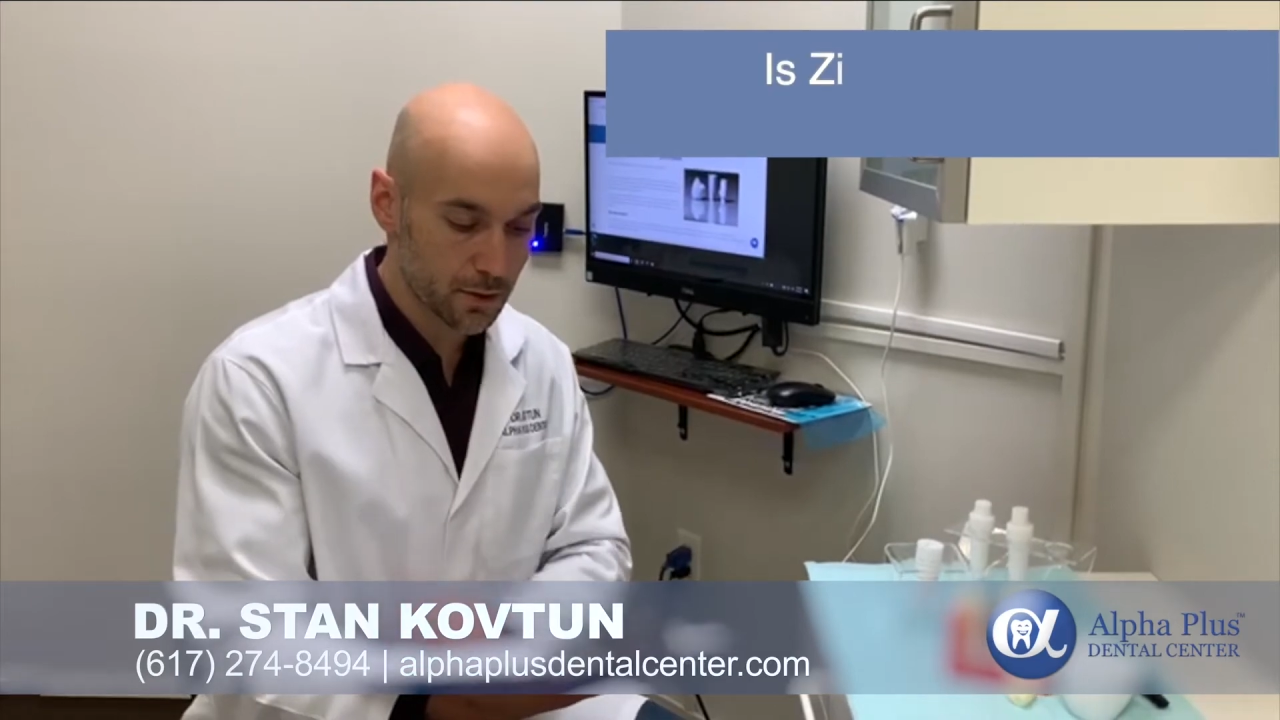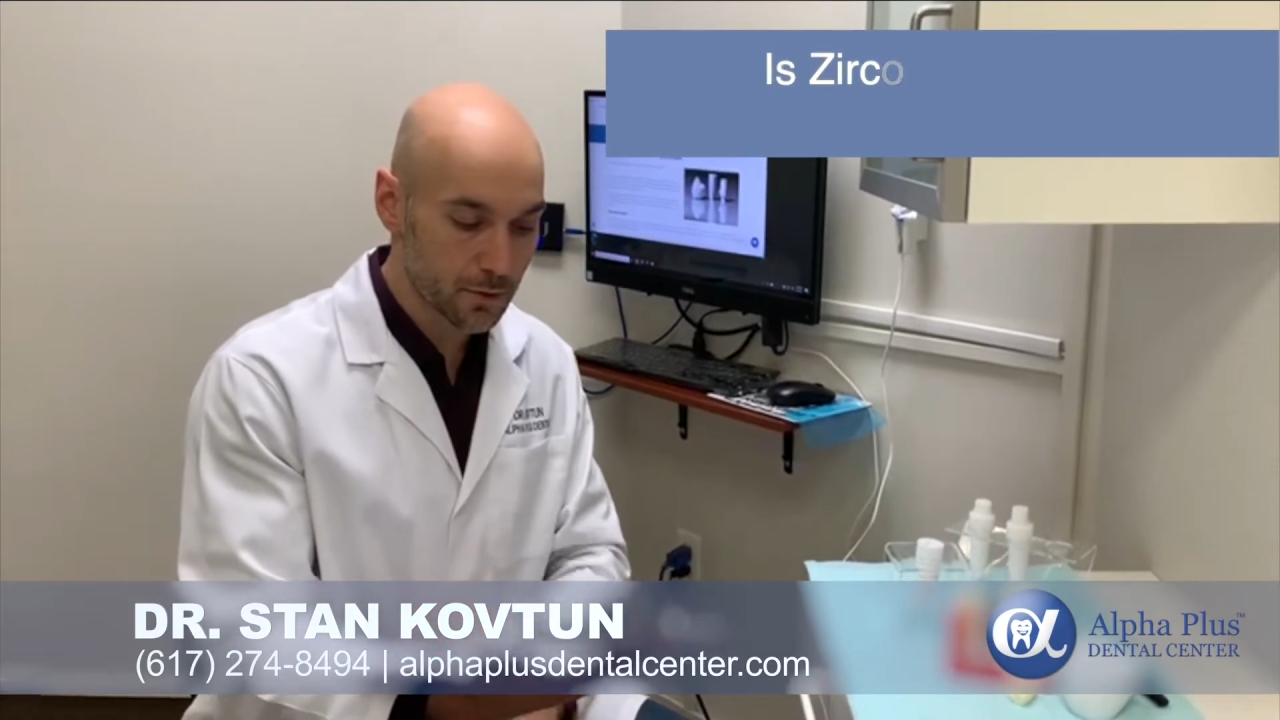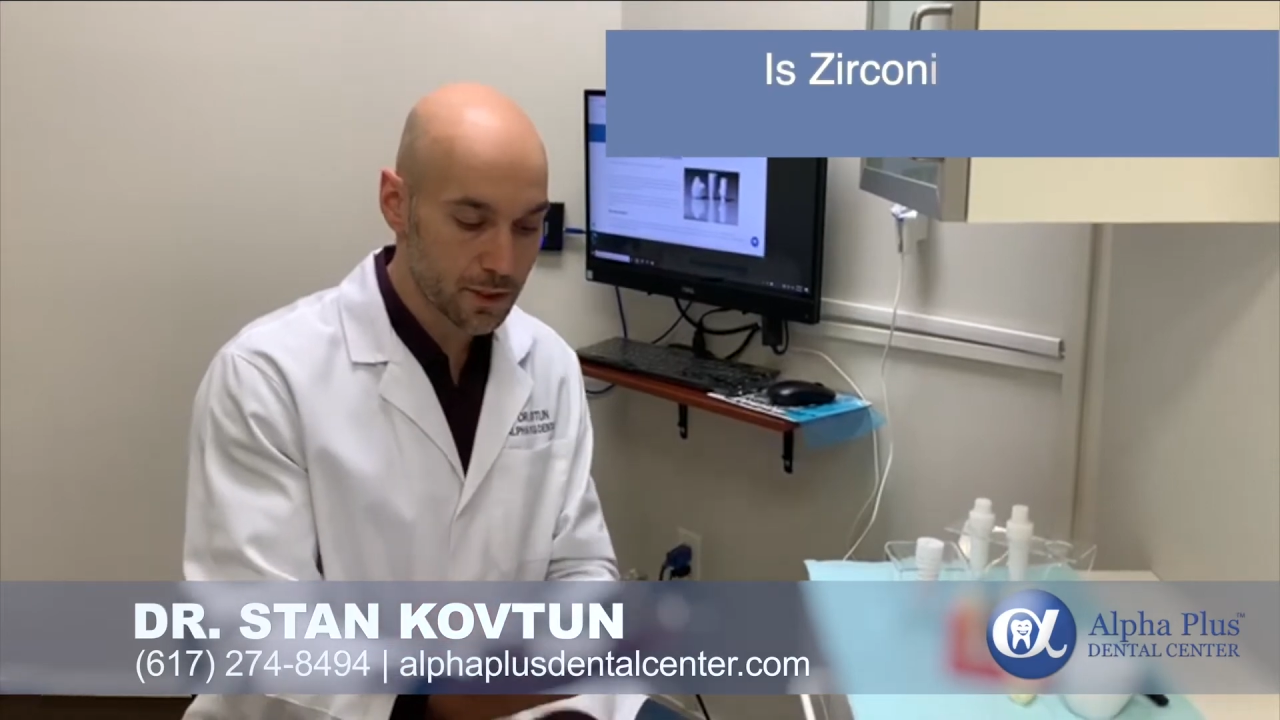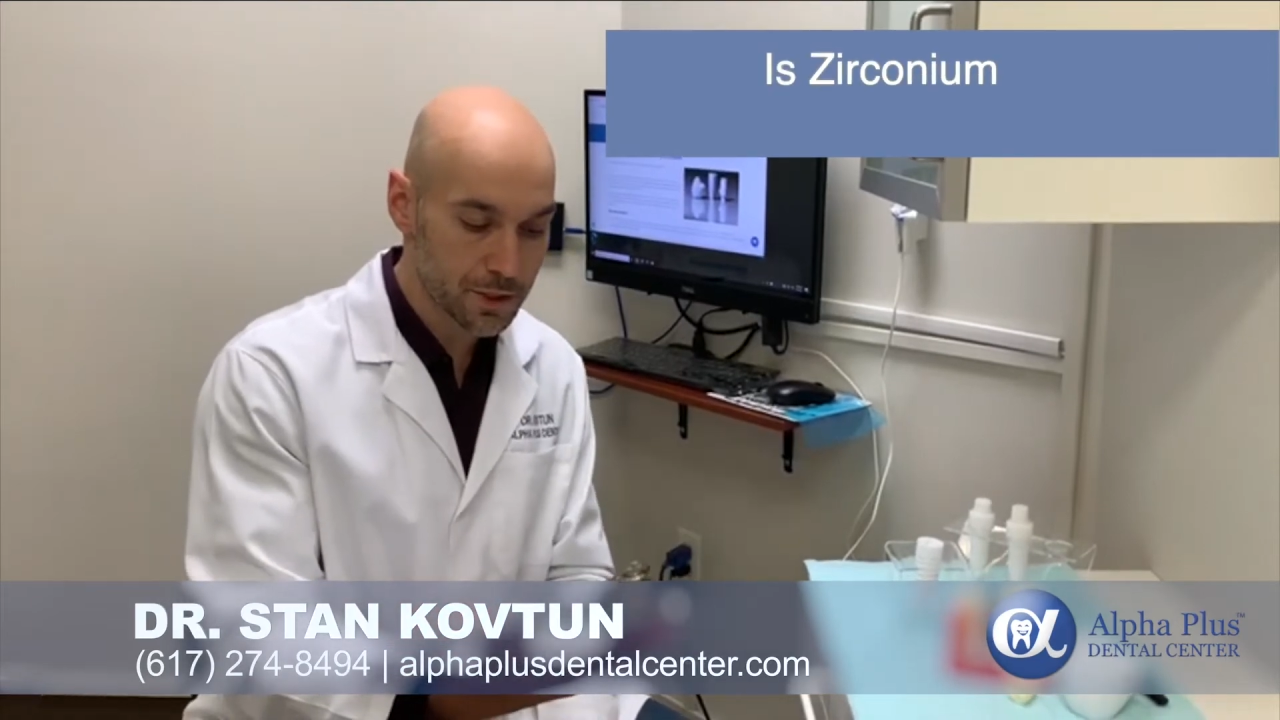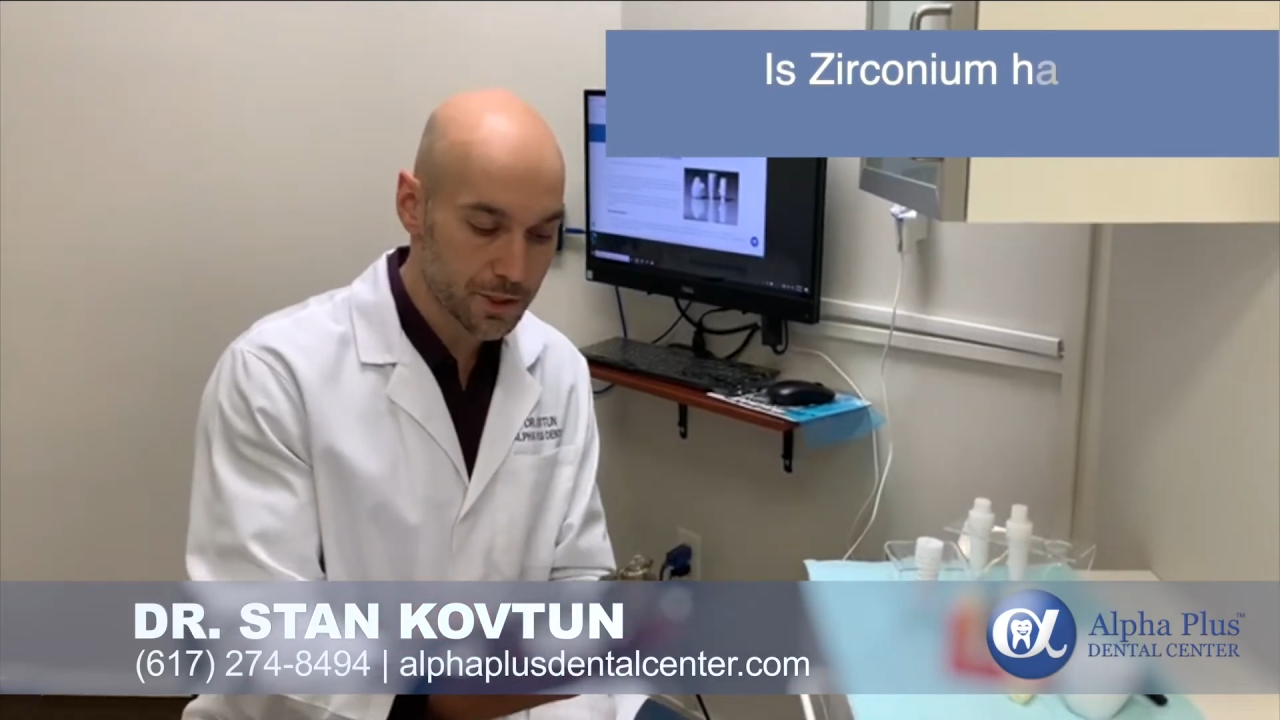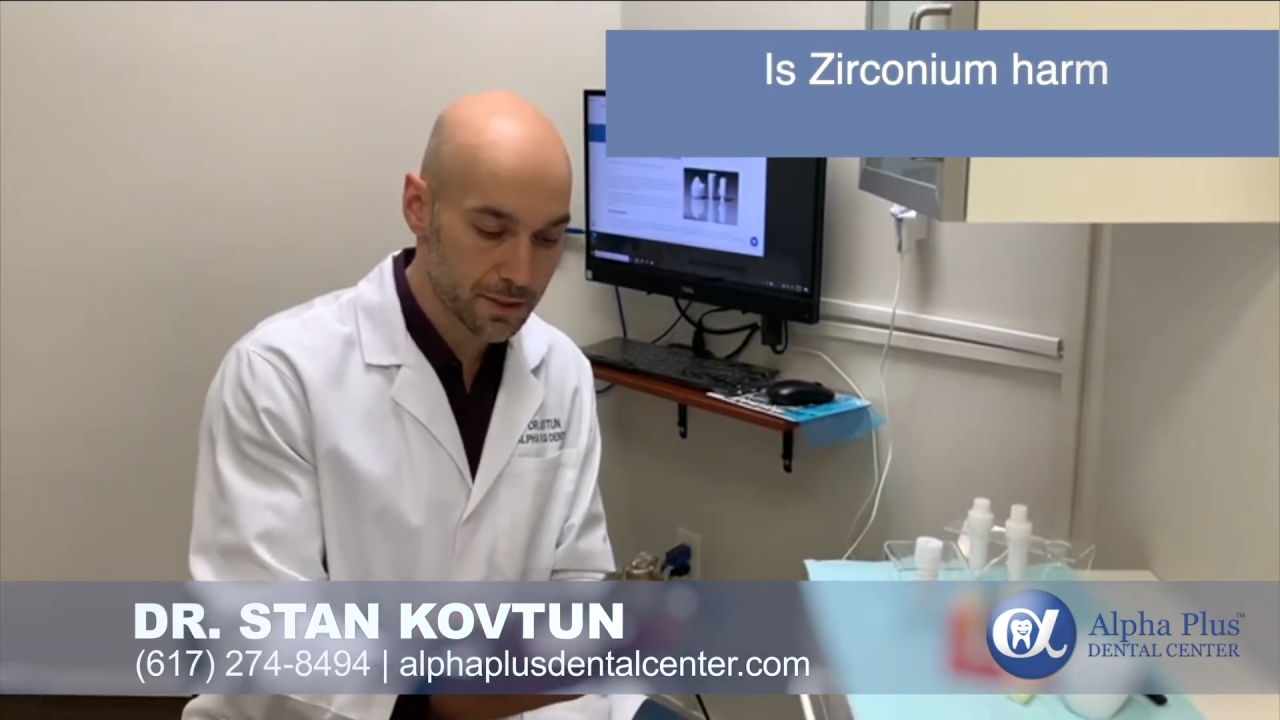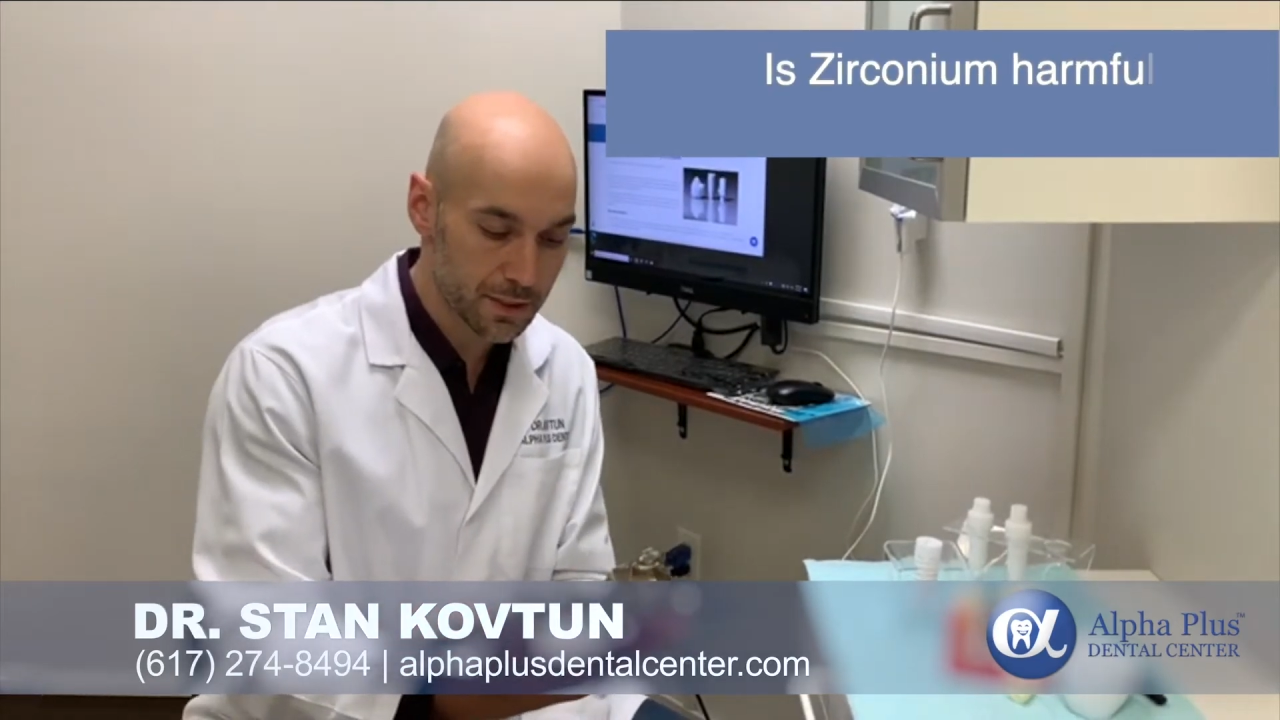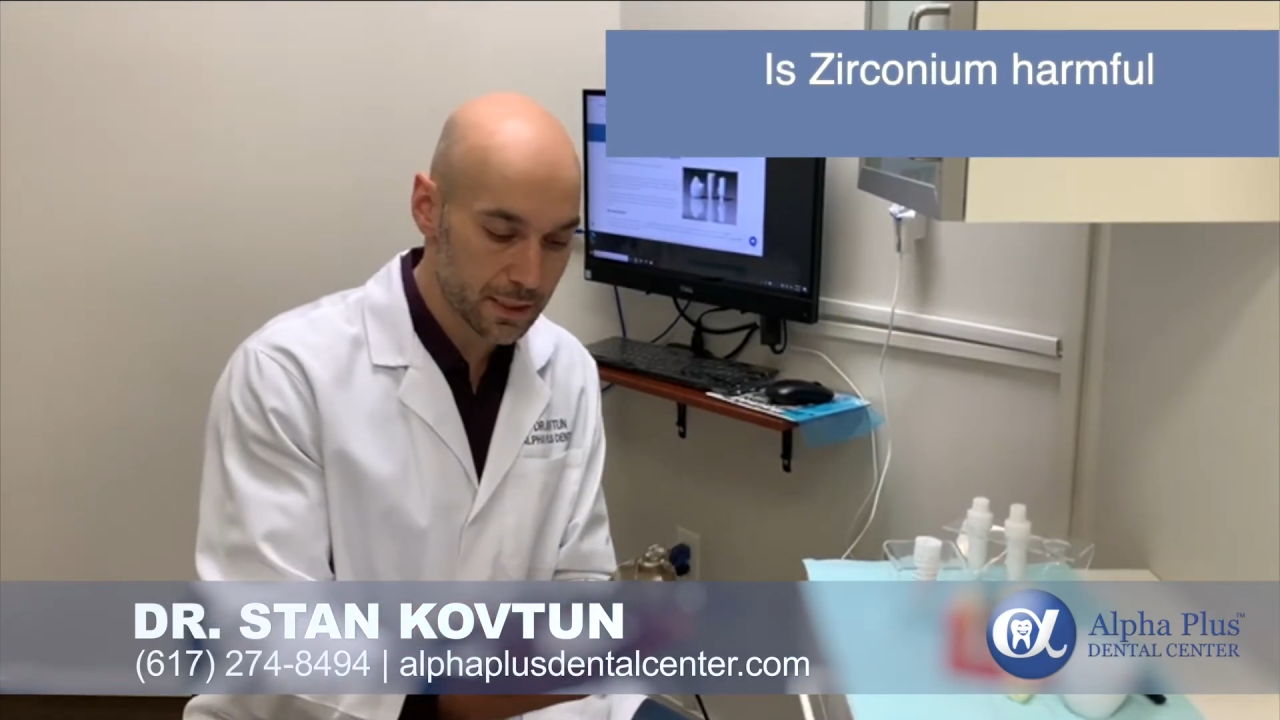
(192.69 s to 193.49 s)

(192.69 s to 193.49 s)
questions